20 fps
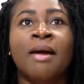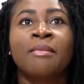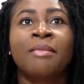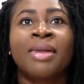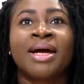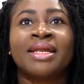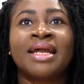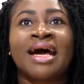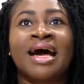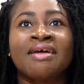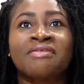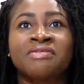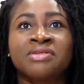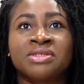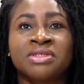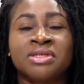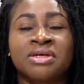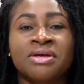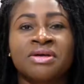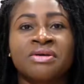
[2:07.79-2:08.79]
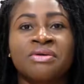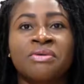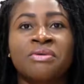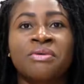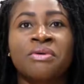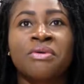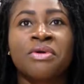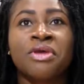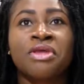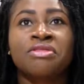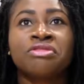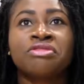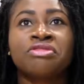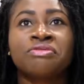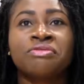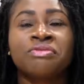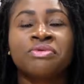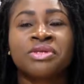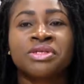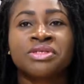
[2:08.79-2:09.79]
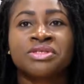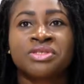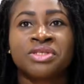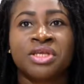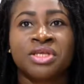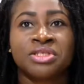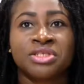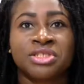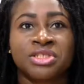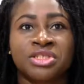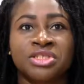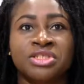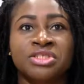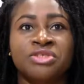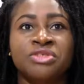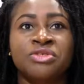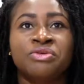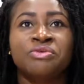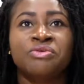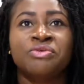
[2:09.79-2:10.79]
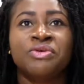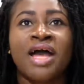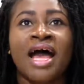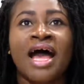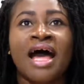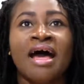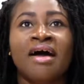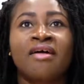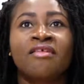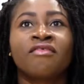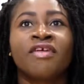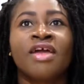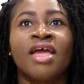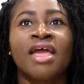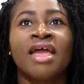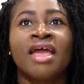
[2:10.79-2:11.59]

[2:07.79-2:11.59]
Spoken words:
but after going through this section, you would have